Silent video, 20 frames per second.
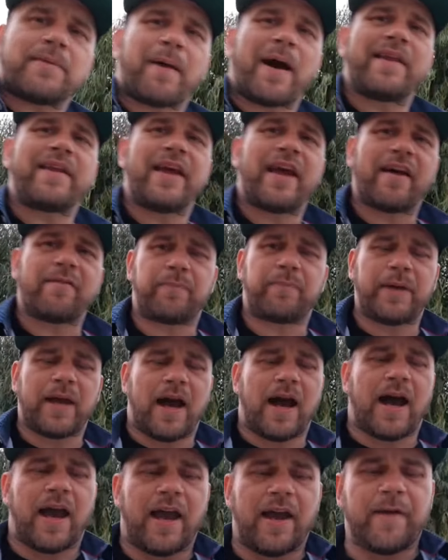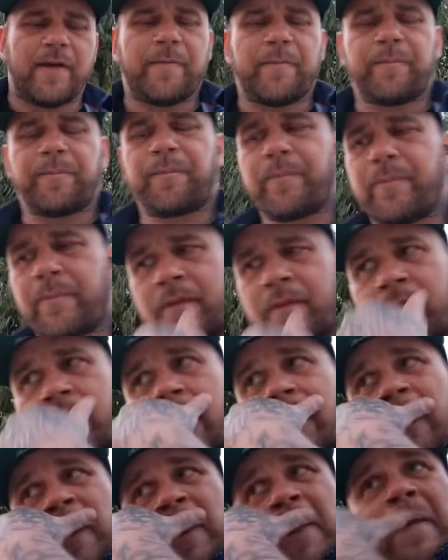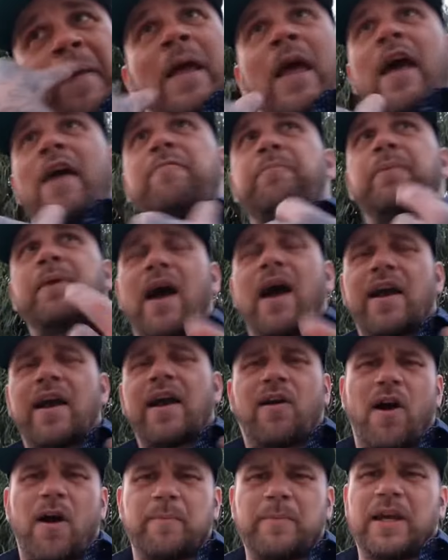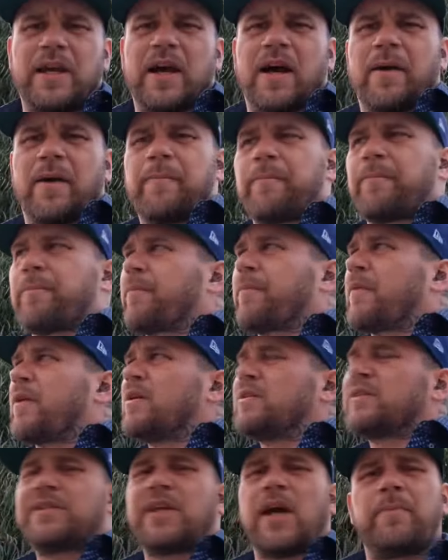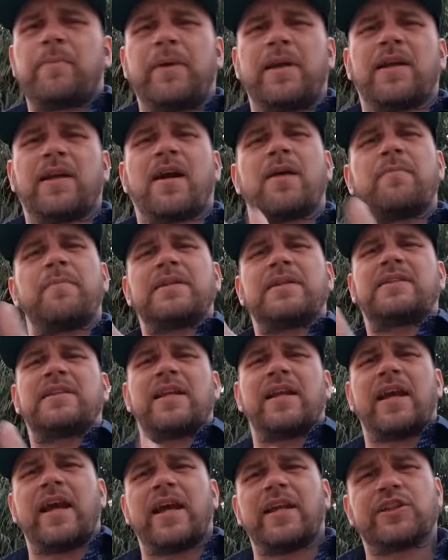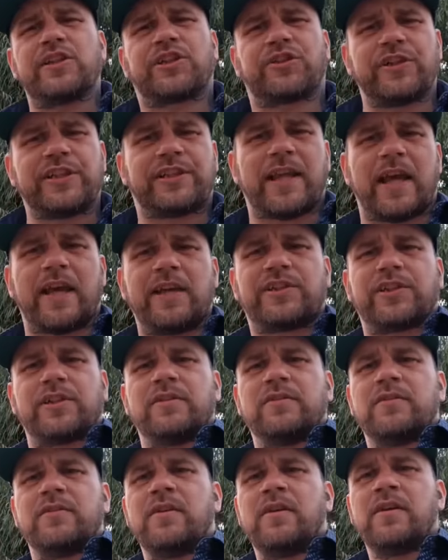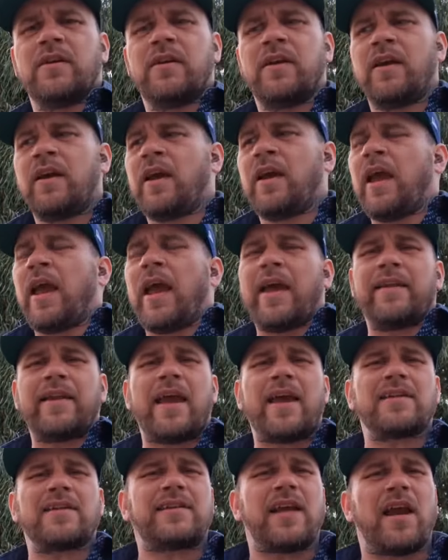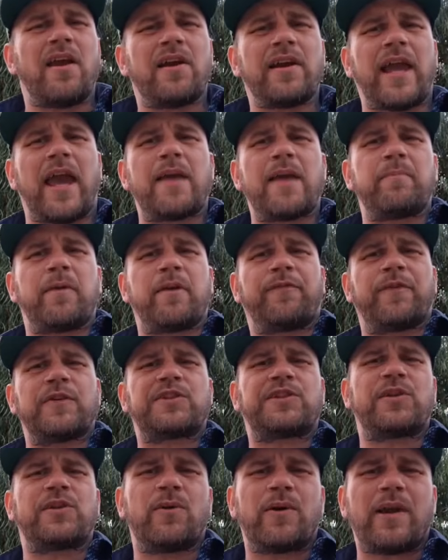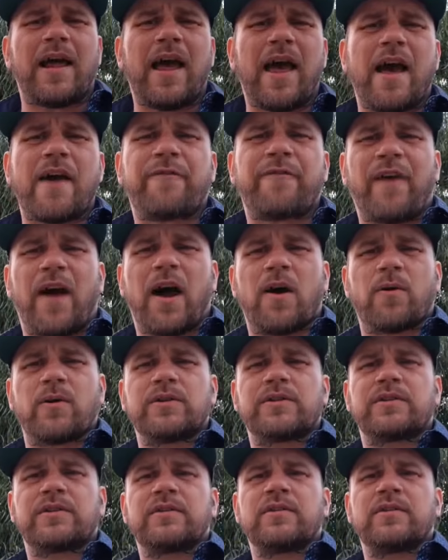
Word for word: by the FBI. FBI called me up, tell me to come into the industry station. And they interrogate me for two and a half hours.